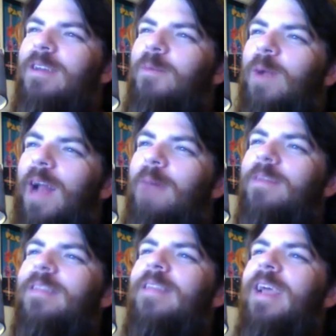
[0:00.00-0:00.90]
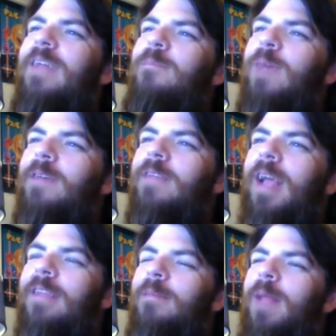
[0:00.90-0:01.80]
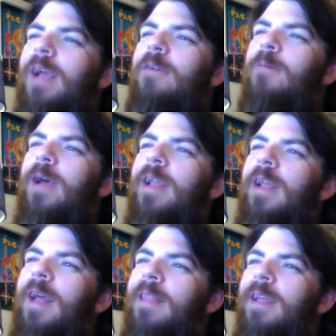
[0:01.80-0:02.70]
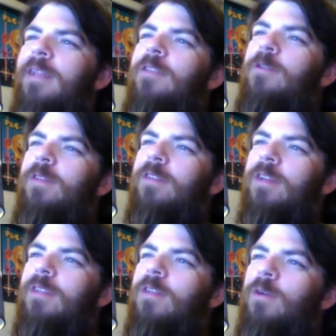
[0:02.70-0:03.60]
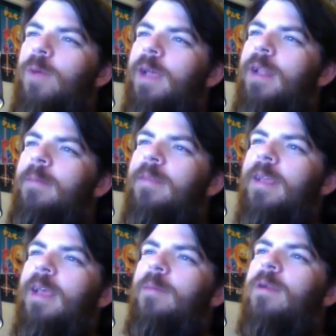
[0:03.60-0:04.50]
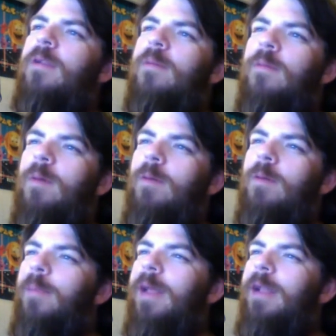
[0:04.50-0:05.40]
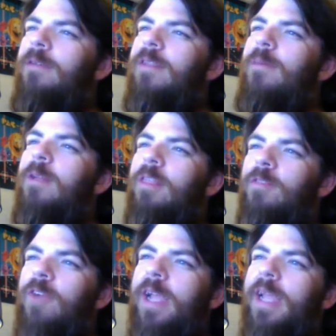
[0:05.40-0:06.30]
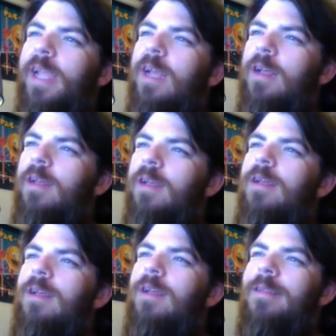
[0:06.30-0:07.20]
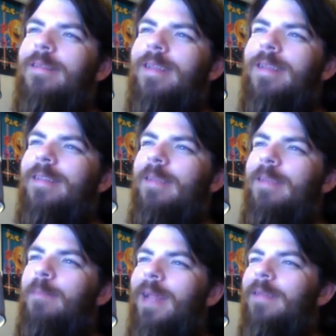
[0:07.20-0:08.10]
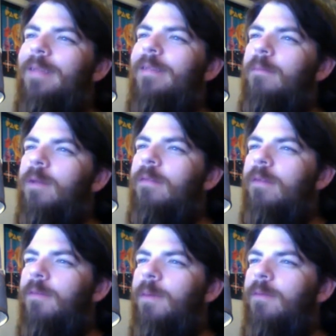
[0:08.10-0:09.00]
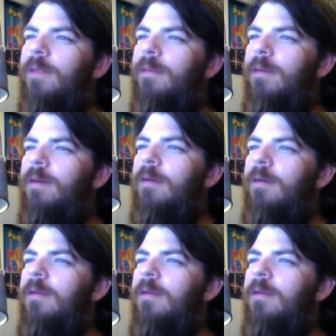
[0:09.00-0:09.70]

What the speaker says: So, but I'm just saying, Michael Jackson, Black or White, and then Too Legit to Quit, MC Hammer. We're not playing those. Number 3, CeCe Peniston. Like, do you remember the song?